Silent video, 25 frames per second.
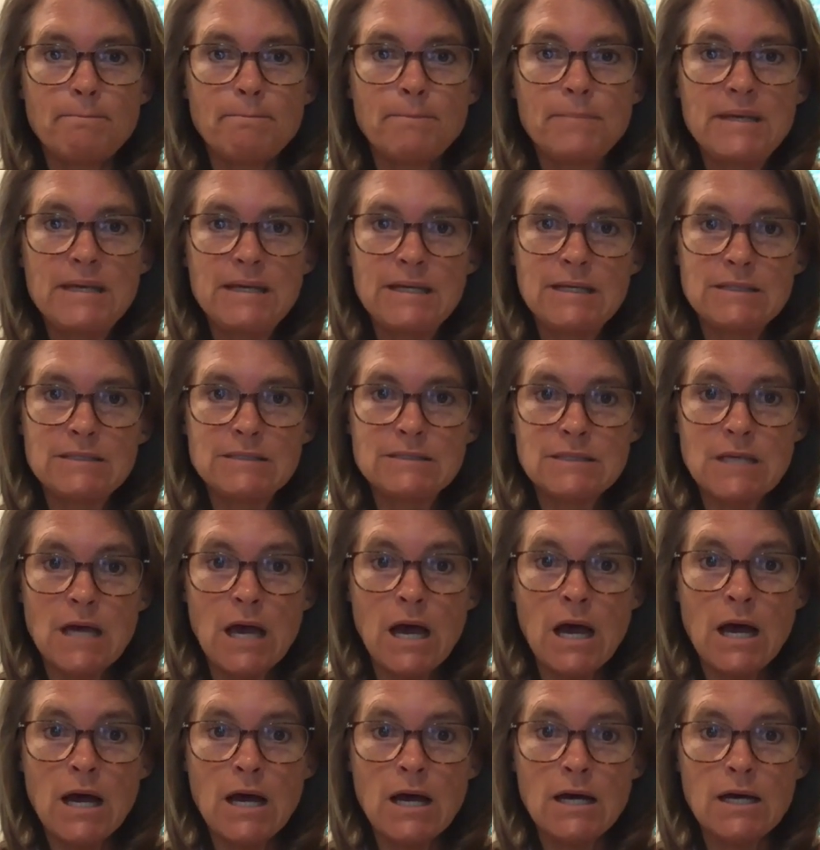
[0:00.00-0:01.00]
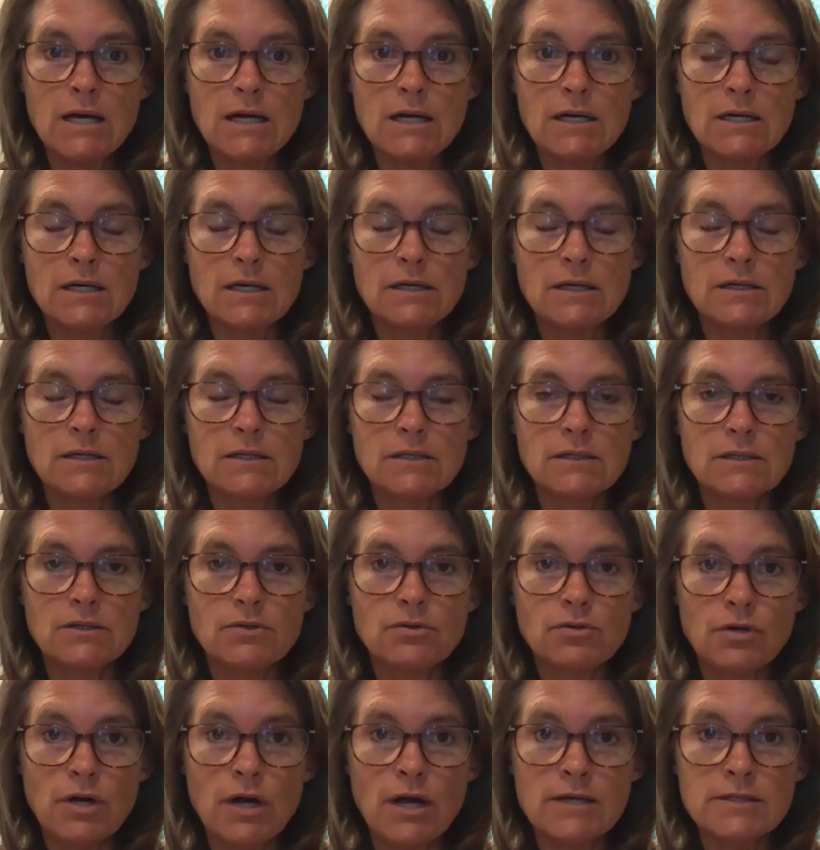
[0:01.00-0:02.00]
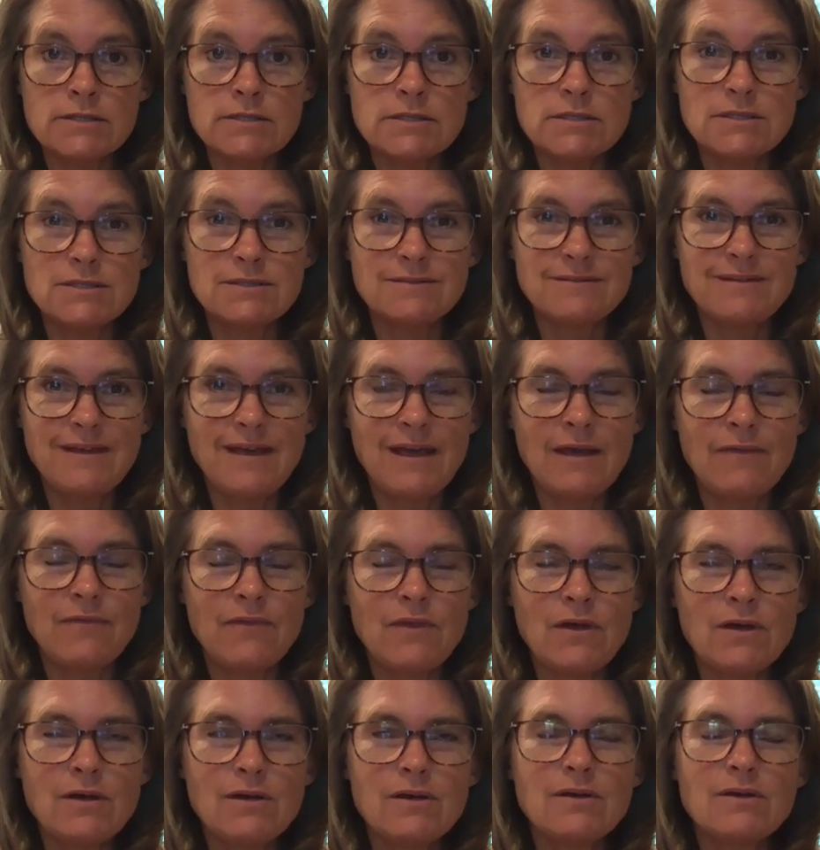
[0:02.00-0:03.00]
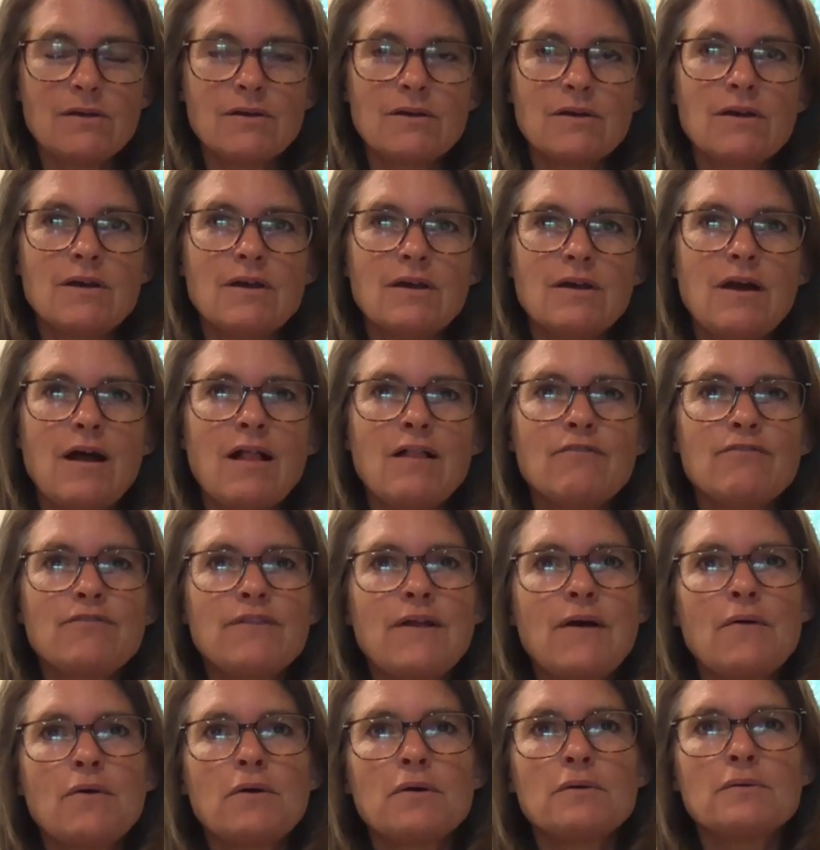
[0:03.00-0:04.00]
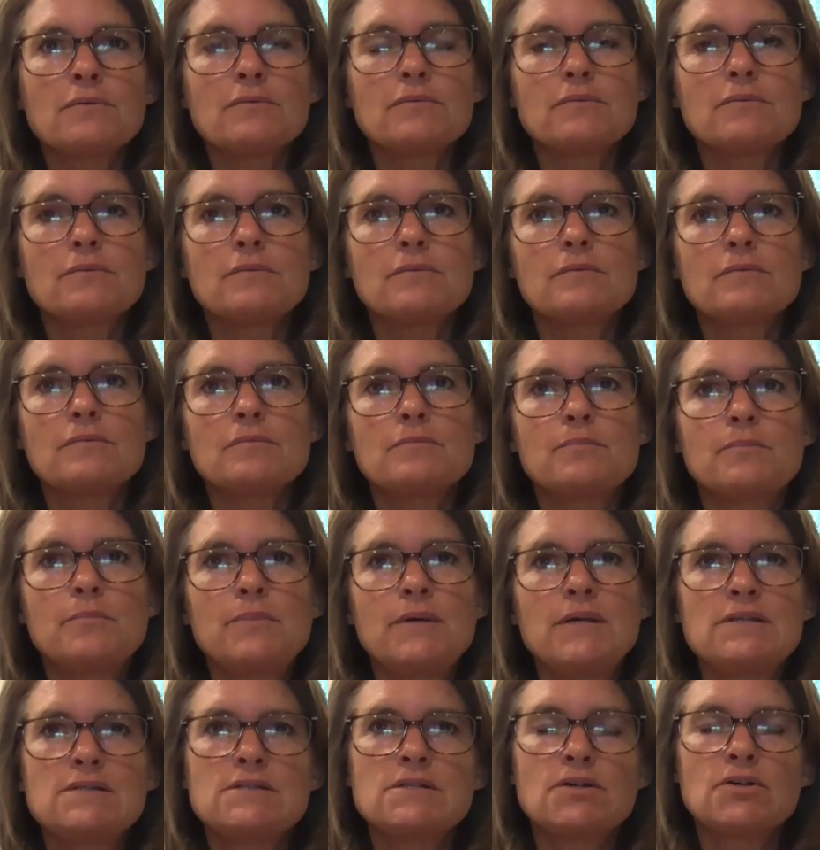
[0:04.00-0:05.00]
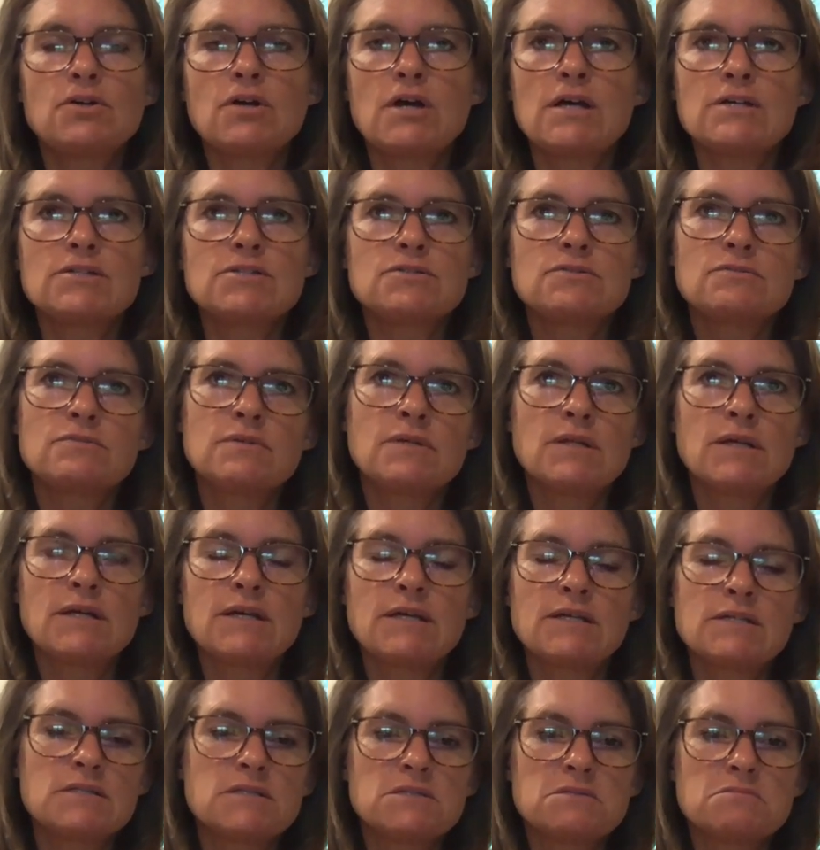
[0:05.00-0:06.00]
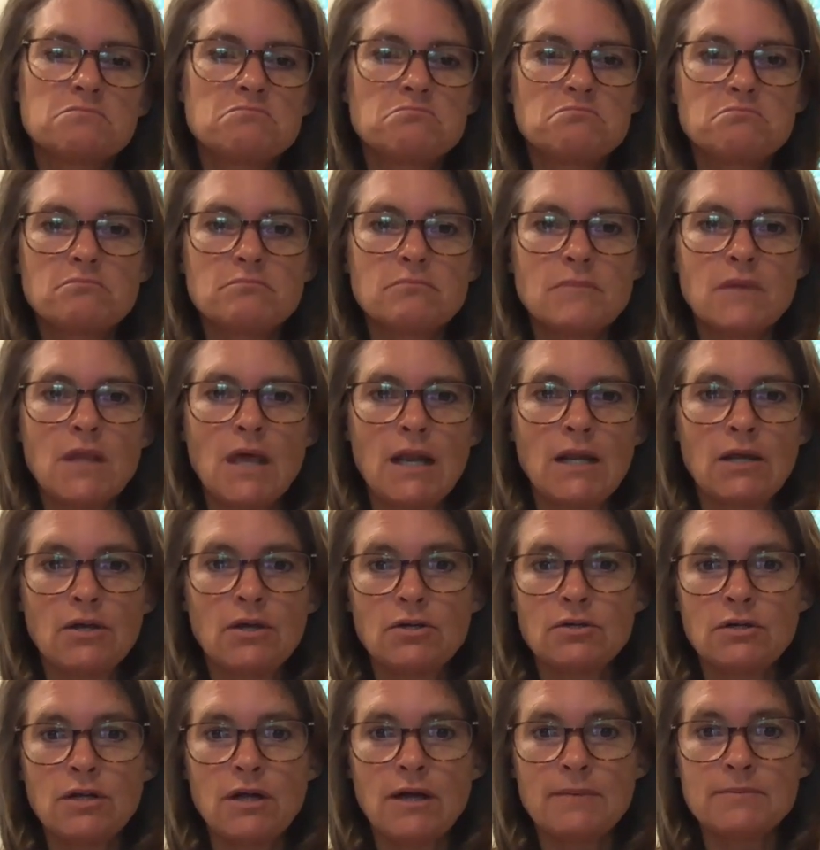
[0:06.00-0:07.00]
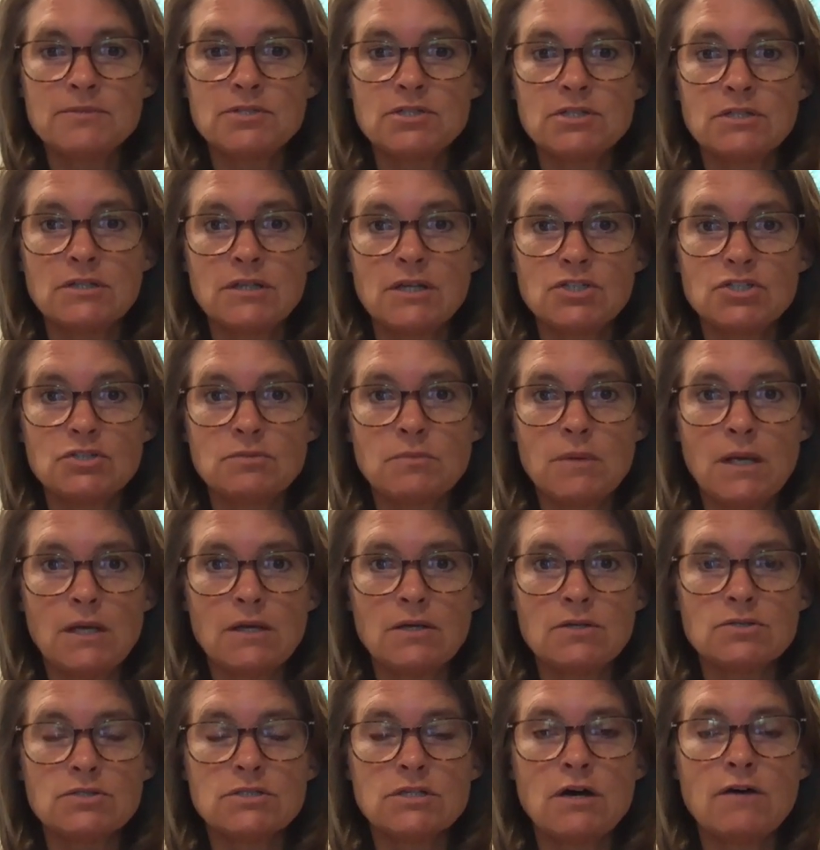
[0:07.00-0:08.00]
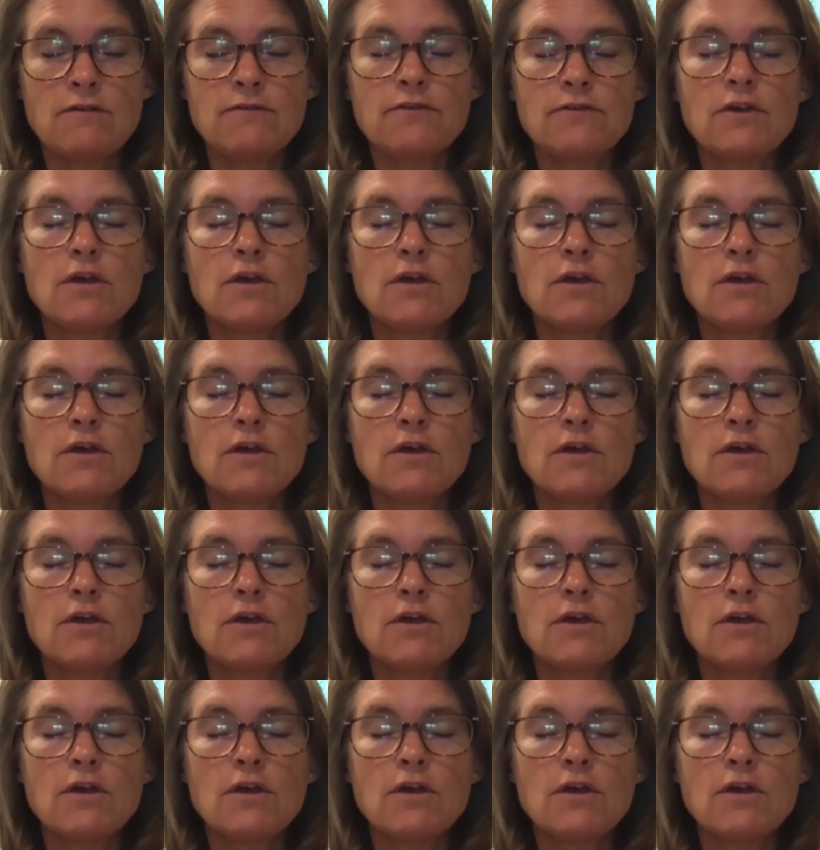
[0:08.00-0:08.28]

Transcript: pizza crust, and the cauliflower pizza crust really is not a good option unless you make it yourself.